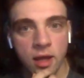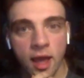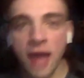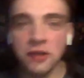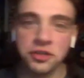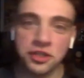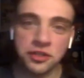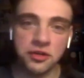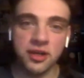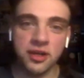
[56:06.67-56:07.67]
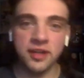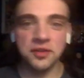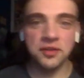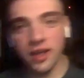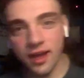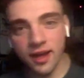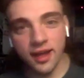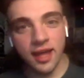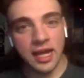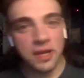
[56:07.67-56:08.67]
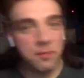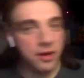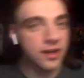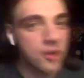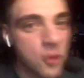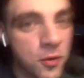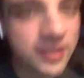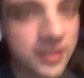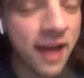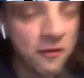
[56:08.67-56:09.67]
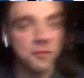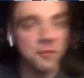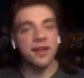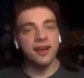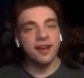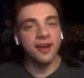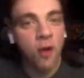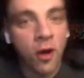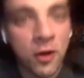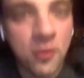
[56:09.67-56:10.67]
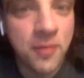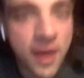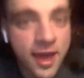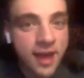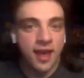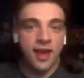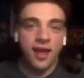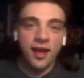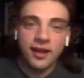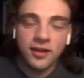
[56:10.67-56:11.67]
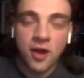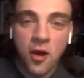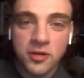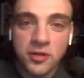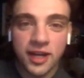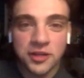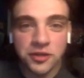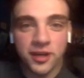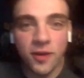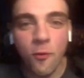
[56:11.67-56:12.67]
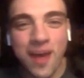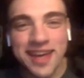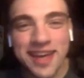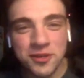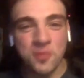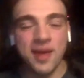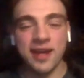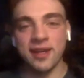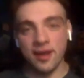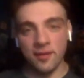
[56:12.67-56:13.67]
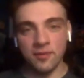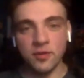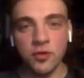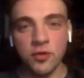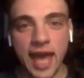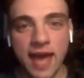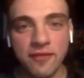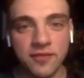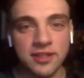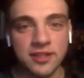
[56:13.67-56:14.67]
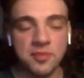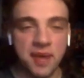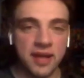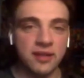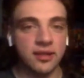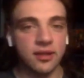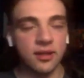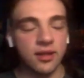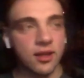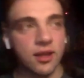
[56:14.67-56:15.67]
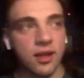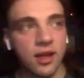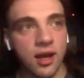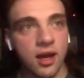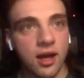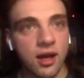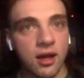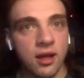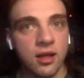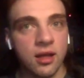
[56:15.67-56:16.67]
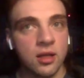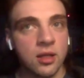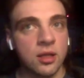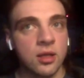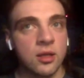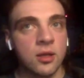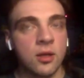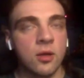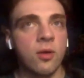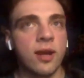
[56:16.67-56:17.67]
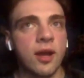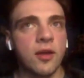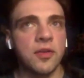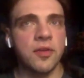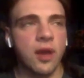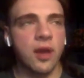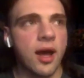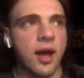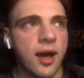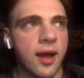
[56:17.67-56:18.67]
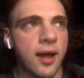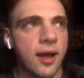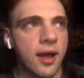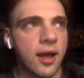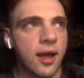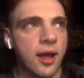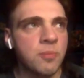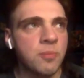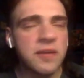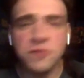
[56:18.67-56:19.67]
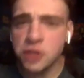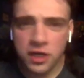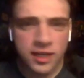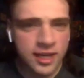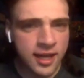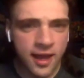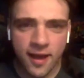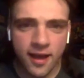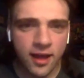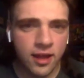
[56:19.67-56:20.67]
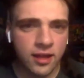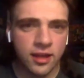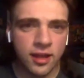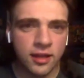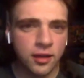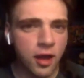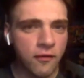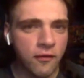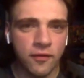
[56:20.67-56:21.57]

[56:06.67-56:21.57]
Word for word: Energy drinks. Anybody who has ever been in a car with me knows I drink way too many. I'm too caffeine dependent. What else? Beef jerky. I